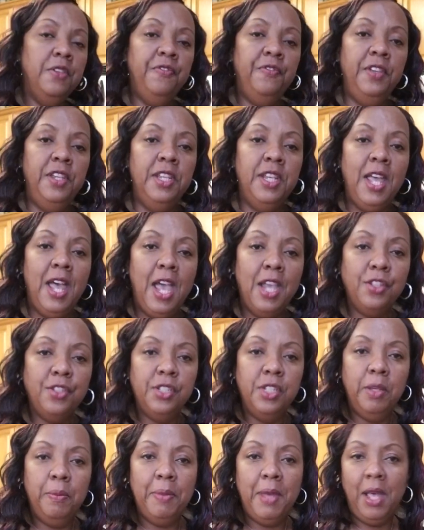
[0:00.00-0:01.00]
to feed
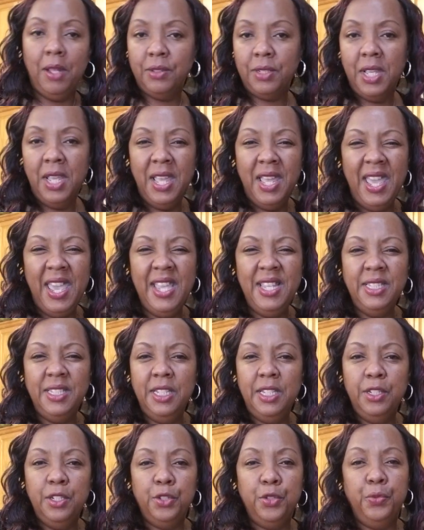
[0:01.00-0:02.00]
actually about
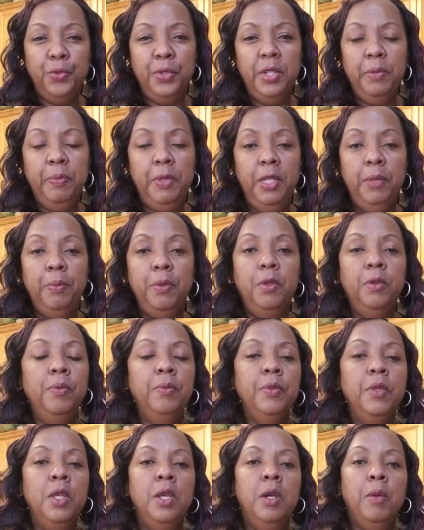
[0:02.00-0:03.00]
18 to 20 people
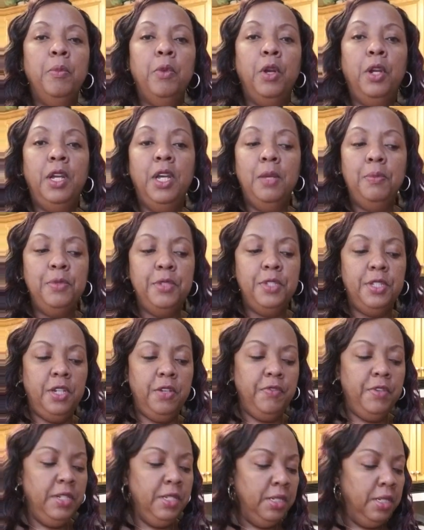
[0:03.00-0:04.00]
per cup
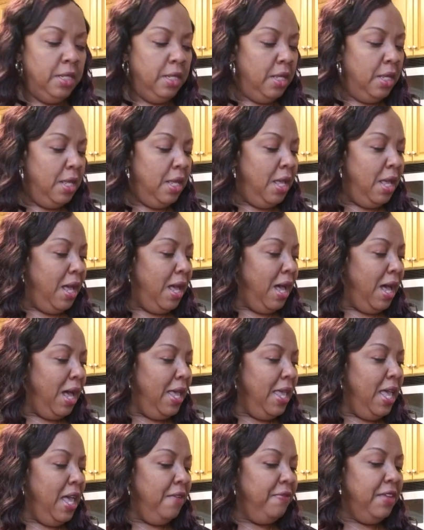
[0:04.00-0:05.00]
serving. I
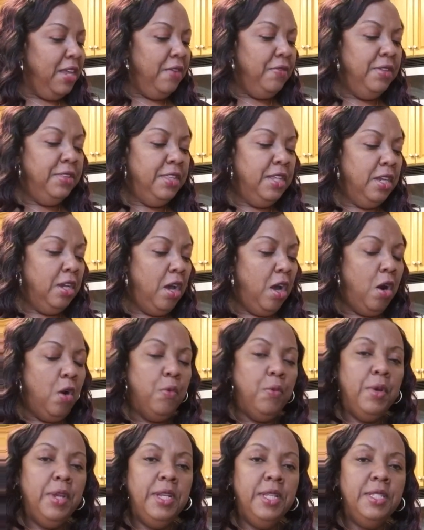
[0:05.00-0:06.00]
have everything
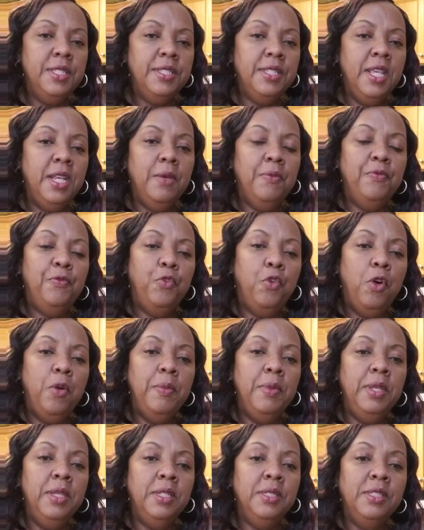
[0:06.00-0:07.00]
already set up
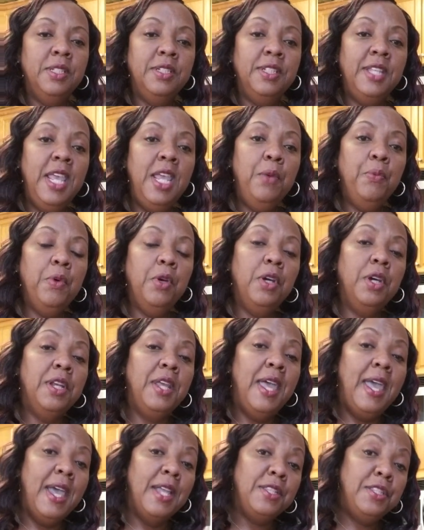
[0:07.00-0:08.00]
for me. Today we're going
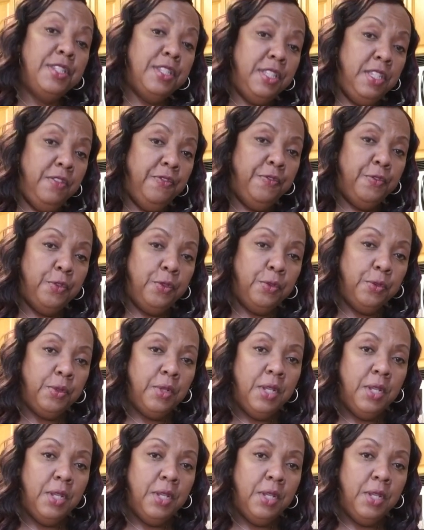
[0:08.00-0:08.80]
to add seafood.